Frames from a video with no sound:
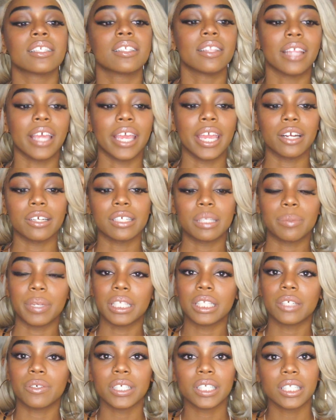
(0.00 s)
The hair
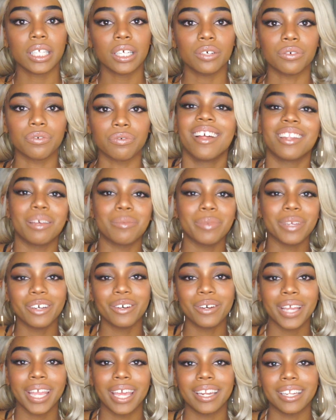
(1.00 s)
speaks for itself. Let me go
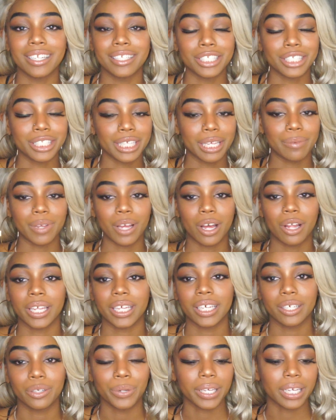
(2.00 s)
ahead and just give y'all
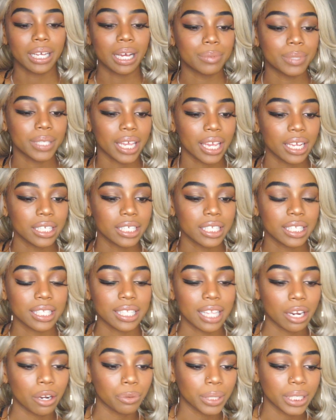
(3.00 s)
like a quick update, just because
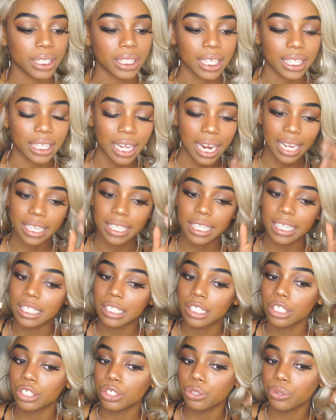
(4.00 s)
I don't really think that I
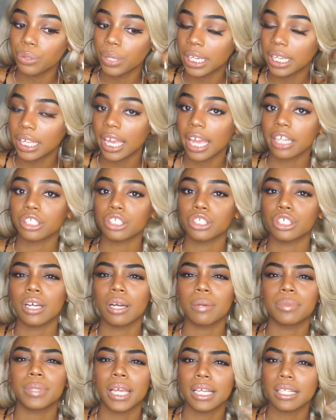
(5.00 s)
need to do any extra
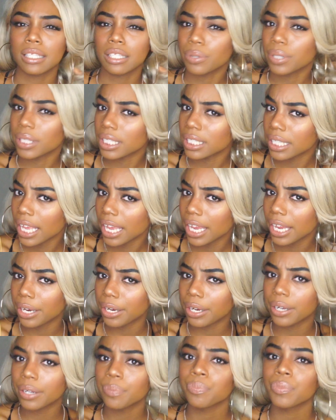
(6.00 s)
updates with this
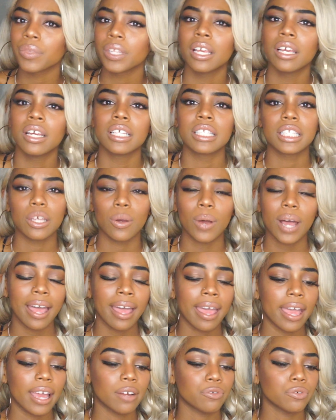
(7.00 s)
hair. So I
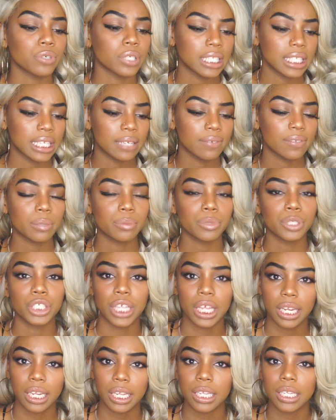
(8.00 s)
have received some
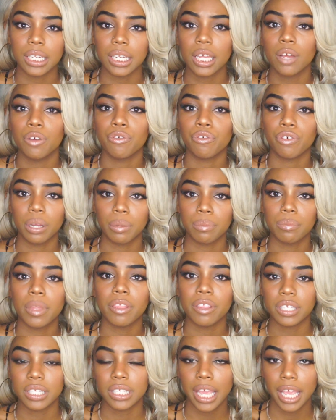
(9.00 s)
shedding from
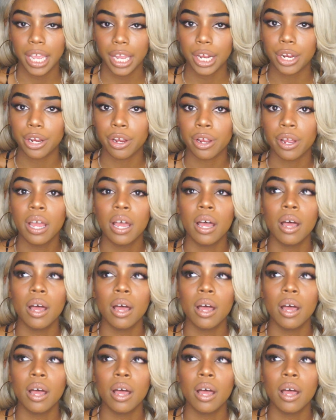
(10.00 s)
this hair.